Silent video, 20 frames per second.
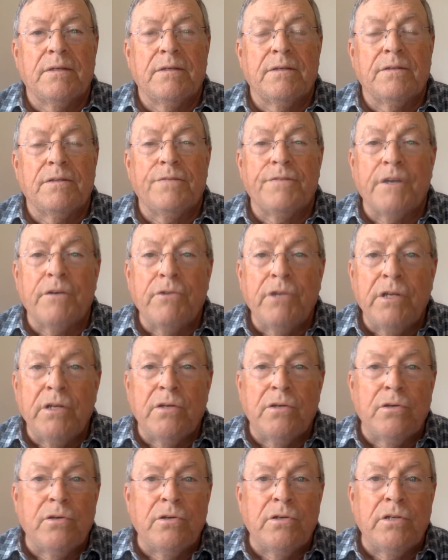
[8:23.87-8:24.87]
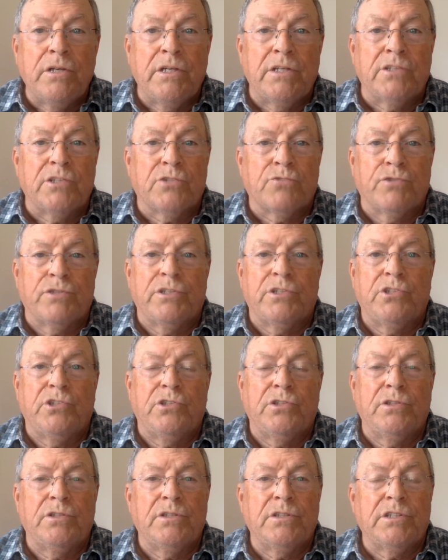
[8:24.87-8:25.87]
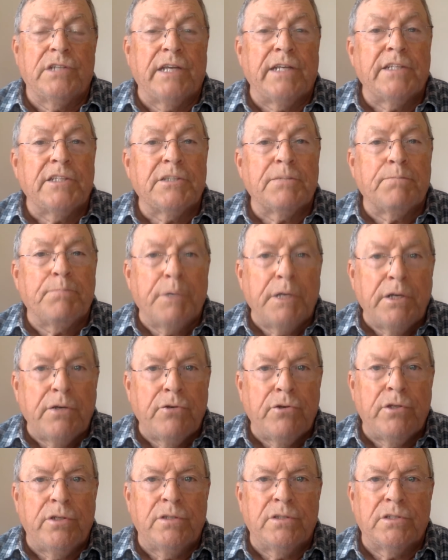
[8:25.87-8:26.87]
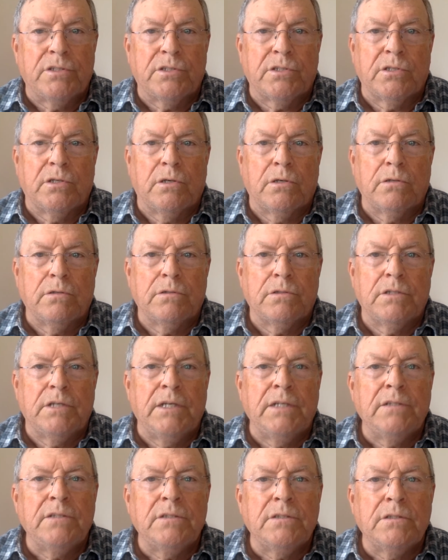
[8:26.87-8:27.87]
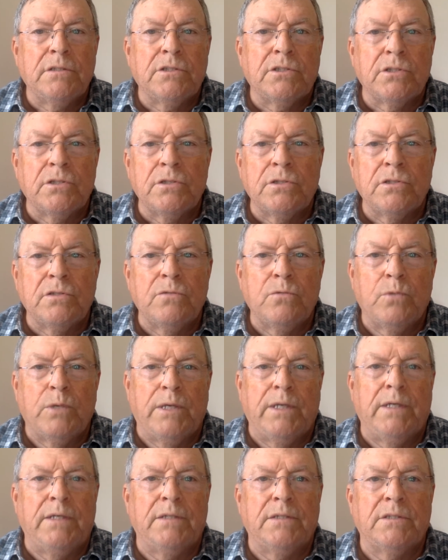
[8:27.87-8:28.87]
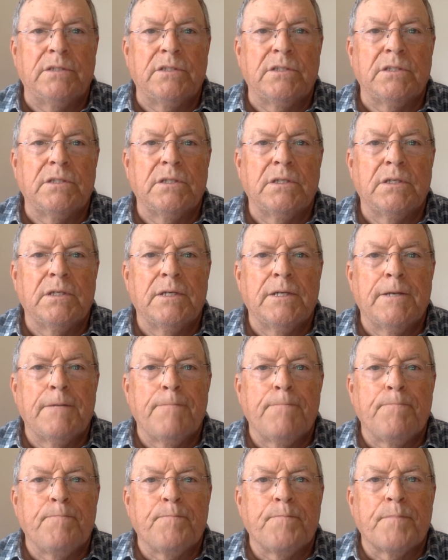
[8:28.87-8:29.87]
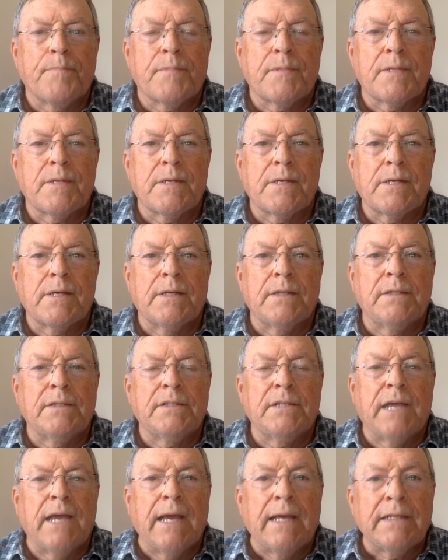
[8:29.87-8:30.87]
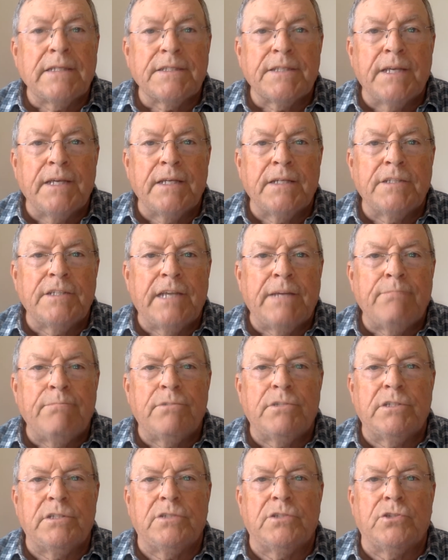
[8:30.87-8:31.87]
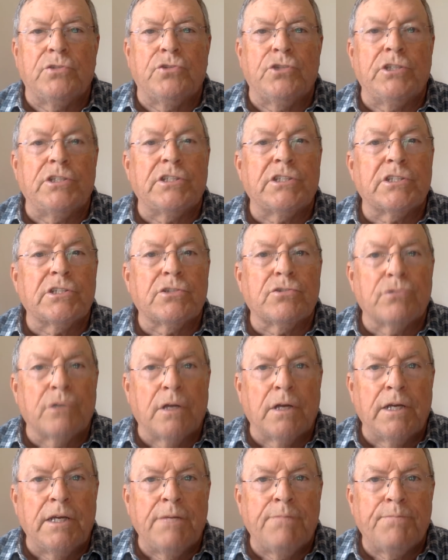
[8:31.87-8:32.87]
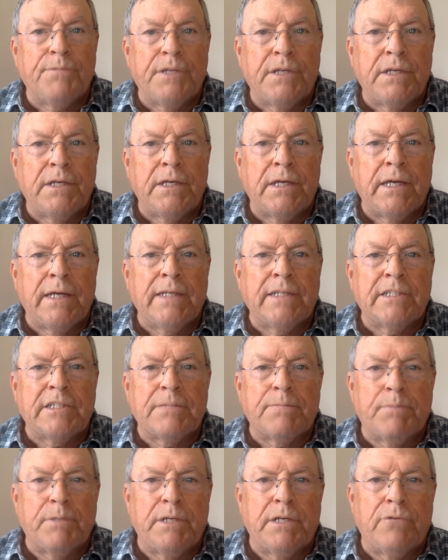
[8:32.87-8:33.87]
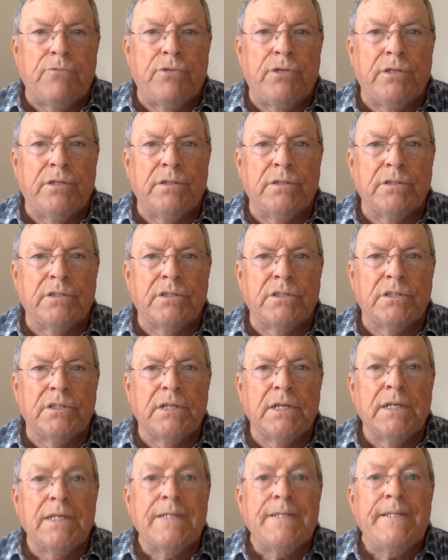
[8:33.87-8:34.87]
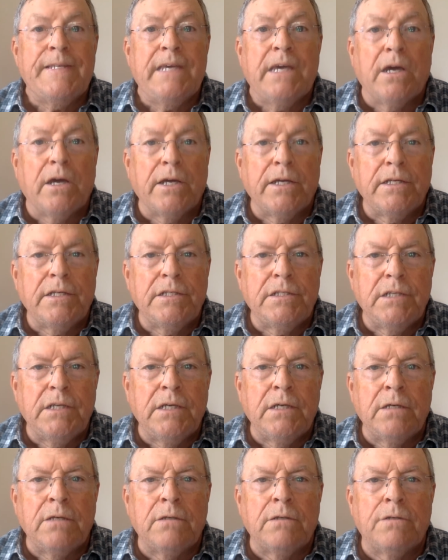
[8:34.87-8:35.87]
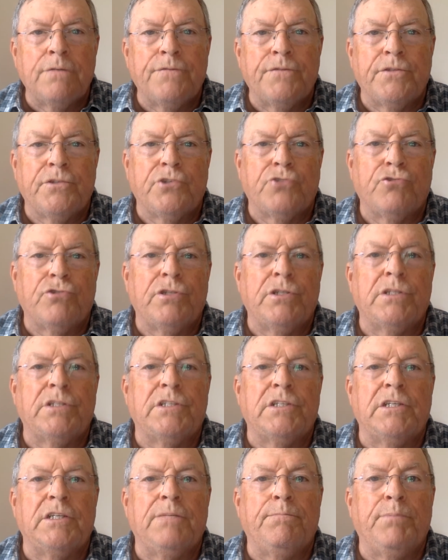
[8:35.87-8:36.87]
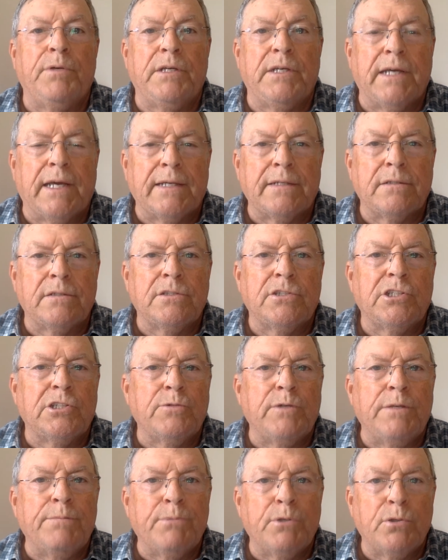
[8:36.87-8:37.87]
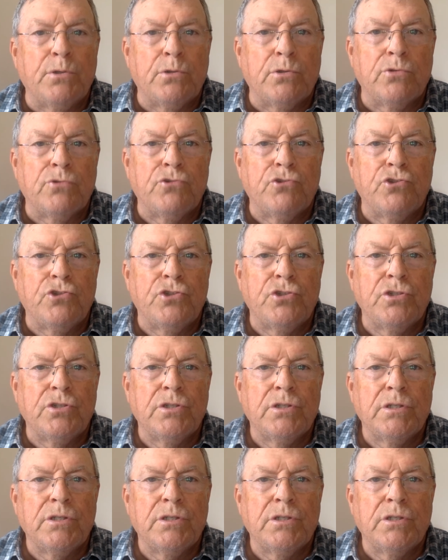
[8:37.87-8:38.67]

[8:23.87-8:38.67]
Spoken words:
The very earliest Christians experienced God in certain ways, and as they attempted to describe their experience, the idea of the Trinity began to emerge.